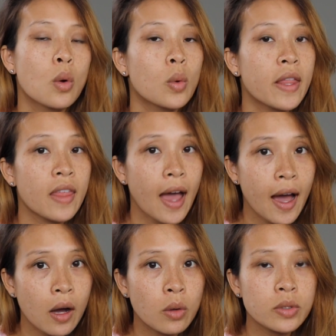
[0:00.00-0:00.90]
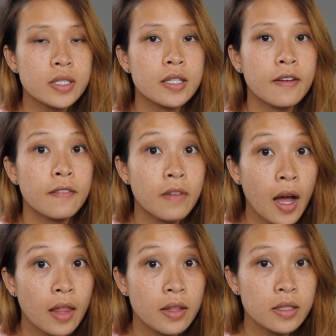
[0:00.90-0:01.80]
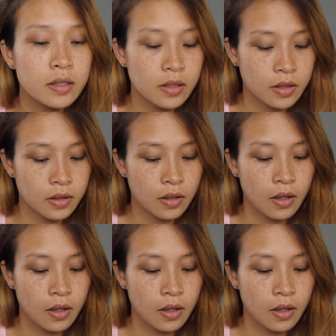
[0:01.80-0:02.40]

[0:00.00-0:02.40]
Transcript: without violence.